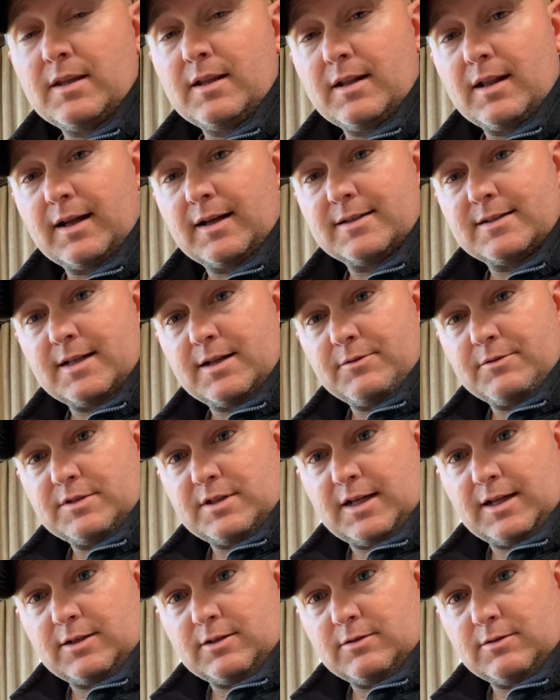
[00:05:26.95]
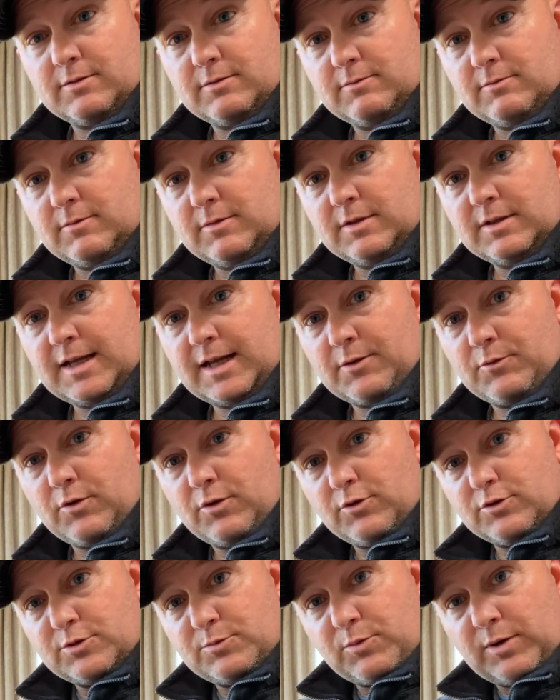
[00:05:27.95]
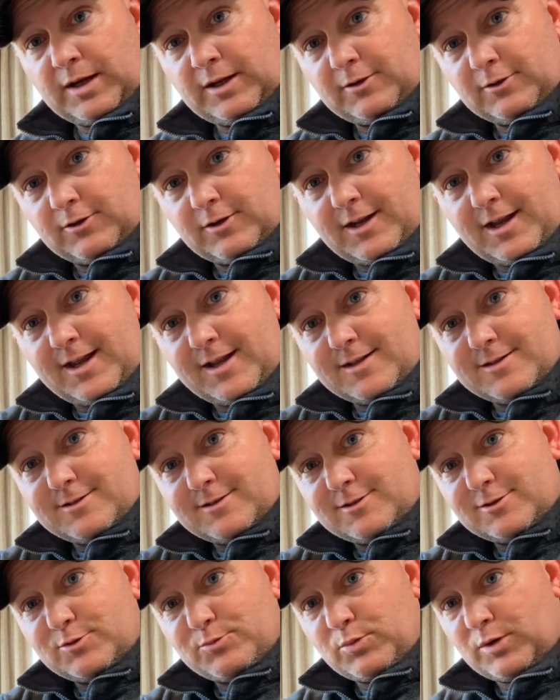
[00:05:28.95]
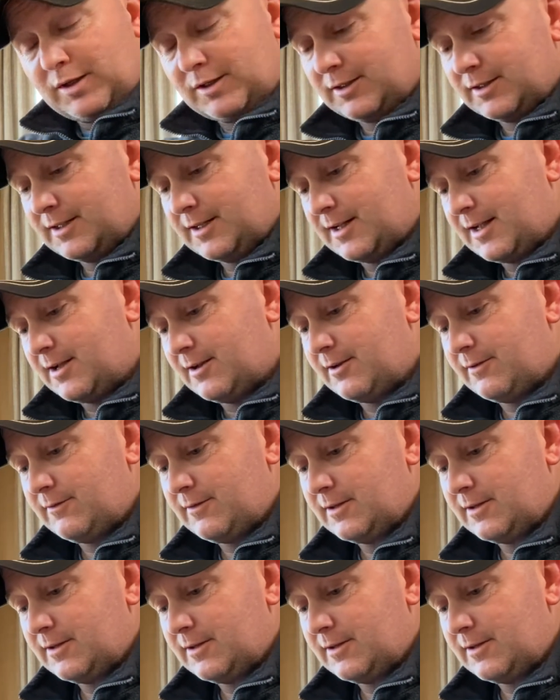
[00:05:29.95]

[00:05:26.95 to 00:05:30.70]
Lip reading: like I said, it was like taking one of those sprinkler pins and sprinkling it out of it.